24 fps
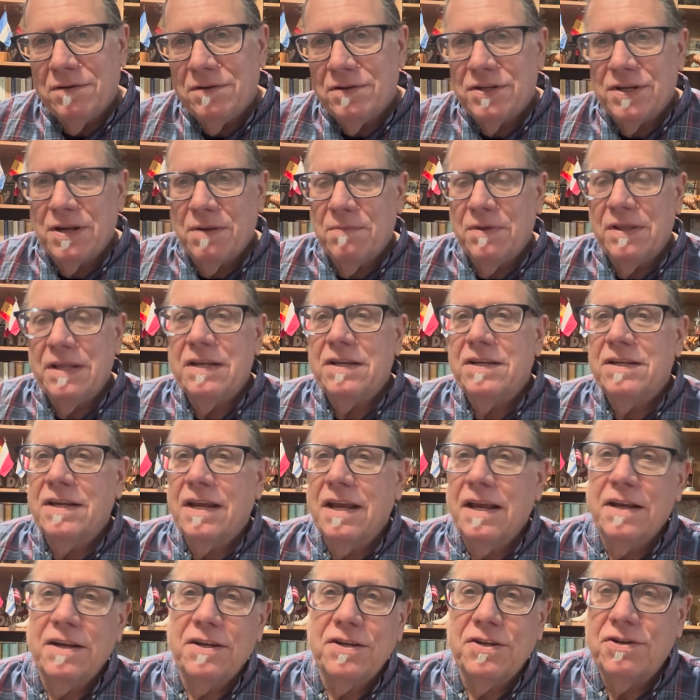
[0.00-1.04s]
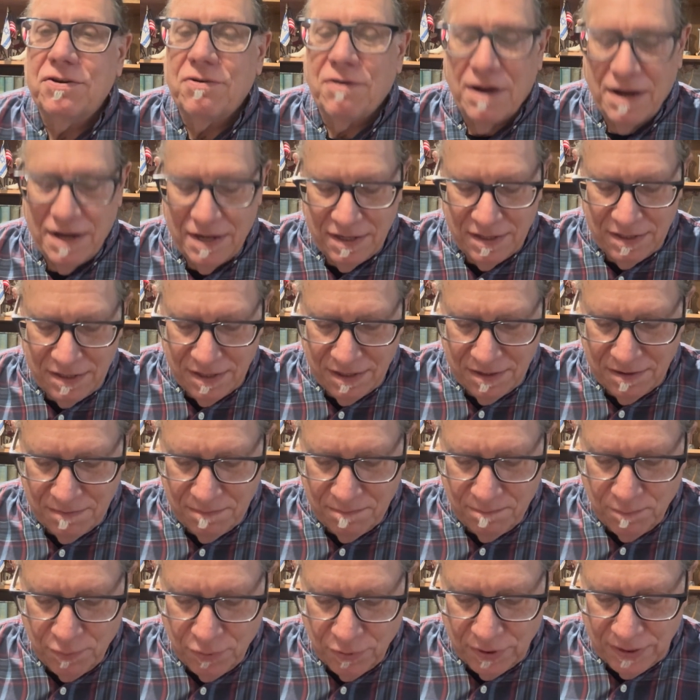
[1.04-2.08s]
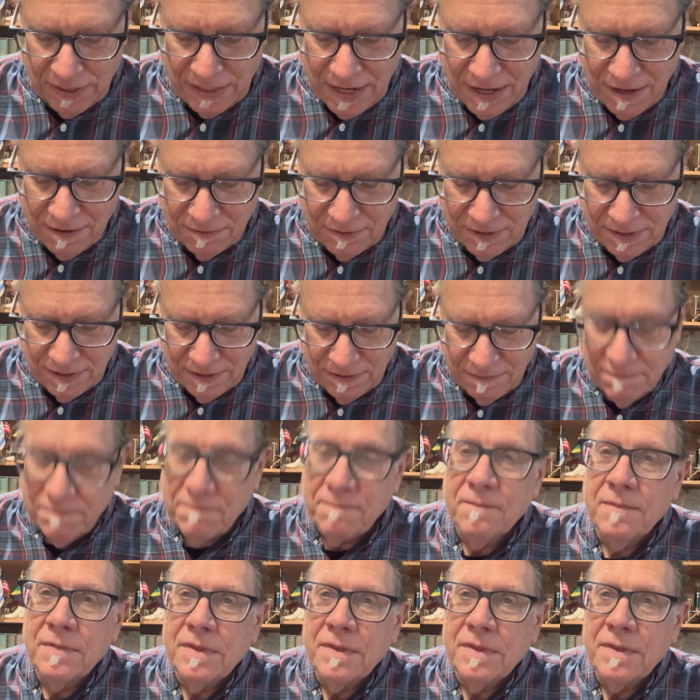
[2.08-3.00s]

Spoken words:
Some of these kings trying to pull it out, and